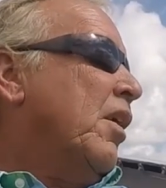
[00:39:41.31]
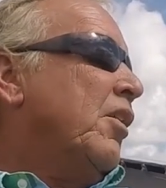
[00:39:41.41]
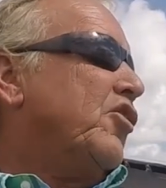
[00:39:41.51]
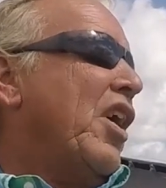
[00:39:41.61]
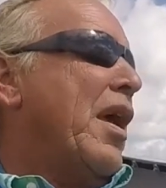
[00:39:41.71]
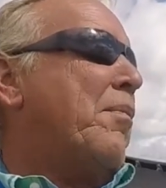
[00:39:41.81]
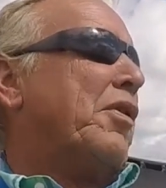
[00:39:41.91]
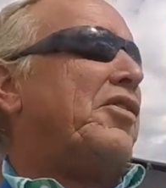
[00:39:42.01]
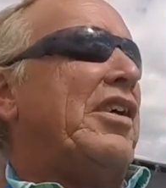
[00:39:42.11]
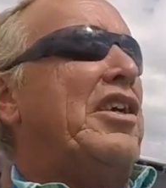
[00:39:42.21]
Same
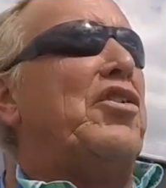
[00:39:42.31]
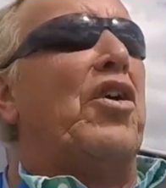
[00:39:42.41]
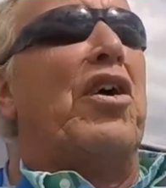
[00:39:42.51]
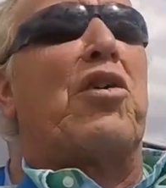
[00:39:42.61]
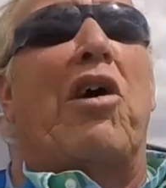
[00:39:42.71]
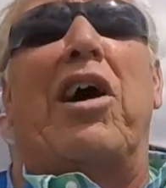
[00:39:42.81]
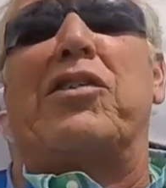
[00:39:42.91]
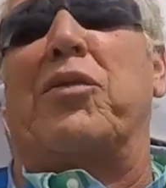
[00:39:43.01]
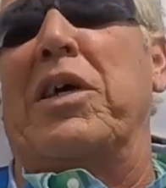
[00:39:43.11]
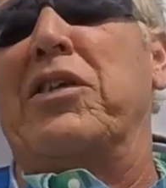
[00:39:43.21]
procedure on
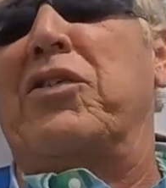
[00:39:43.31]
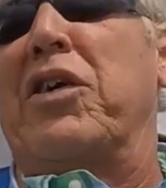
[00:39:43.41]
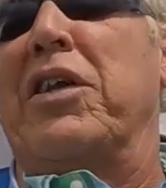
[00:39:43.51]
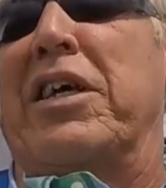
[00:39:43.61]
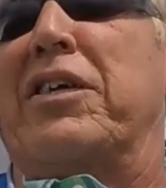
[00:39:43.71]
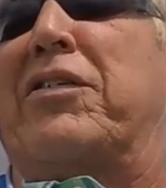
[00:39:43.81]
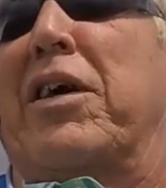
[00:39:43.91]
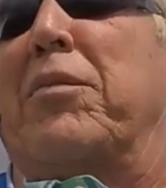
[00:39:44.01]
crosswinds on this, I'm